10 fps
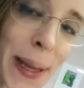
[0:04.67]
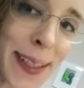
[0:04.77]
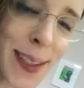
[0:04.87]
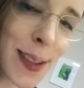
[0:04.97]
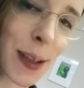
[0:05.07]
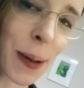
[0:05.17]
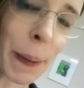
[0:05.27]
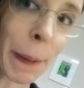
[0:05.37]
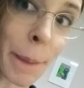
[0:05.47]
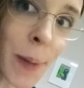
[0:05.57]
it's
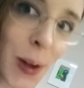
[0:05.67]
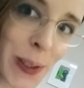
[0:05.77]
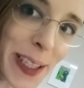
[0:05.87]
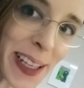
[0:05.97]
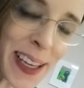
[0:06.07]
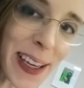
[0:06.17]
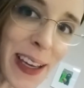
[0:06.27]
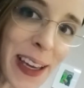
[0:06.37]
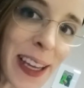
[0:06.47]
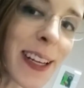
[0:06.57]
mostly,
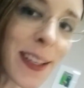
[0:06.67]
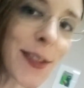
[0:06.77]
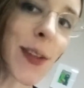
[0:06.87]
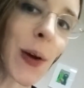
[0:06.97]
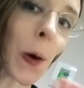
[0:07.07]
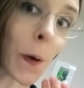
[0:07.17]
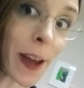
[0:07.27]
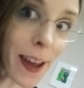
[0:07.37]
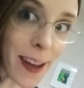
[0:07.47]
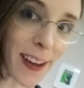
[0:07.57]
it is
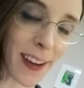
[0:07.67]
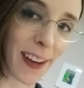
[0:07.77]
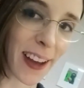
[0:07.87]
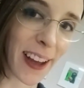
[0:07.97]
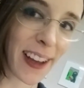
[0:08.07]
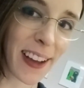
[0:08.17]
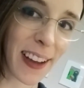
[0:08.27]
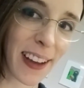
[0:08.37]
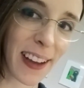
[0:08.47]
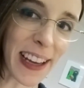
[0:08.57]
okay.
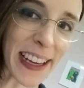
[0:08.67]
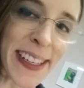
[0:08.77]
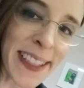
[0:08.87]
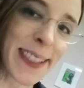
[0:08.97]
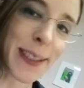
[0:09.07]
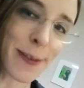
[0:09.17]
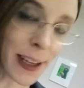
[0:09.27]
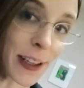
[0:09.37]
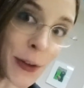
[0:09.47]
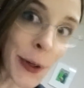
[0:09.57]
It's
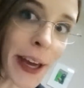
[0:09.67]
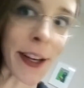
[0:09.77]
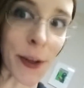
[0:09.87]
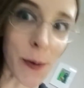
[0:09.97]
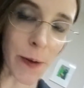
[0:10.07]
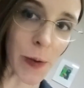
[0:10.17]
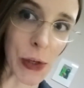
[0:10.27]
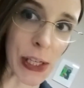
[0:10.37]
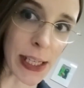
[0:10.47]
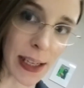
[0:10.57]
really, you get used to
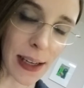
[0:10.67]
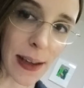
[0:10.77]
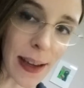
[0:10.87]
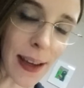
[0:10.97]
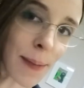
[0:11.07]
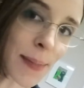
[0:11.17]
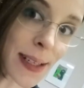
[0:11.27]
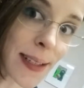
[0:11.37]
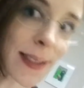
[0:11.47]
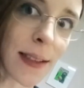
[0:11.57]
it,
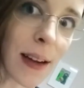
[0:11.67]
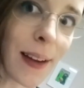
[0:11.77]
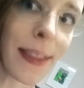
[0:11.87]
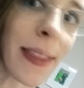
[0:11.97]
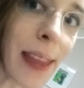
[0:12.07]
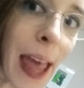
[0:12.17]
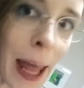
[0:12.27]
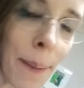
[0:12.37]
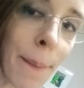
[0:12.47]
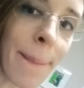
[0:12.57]
and it's not
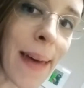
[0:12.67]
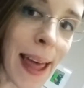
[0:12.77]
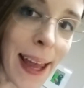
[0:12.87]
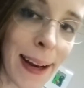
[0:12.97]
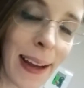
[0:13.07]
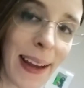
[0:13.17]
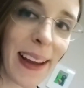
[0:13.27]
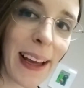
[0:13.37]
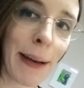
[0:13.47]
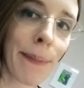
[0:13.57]
that bad.
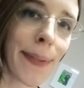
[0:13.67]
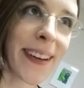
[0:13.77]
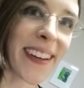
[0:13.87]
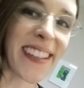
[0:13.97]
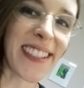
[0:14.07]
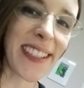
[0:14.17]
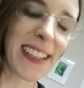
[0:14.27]
But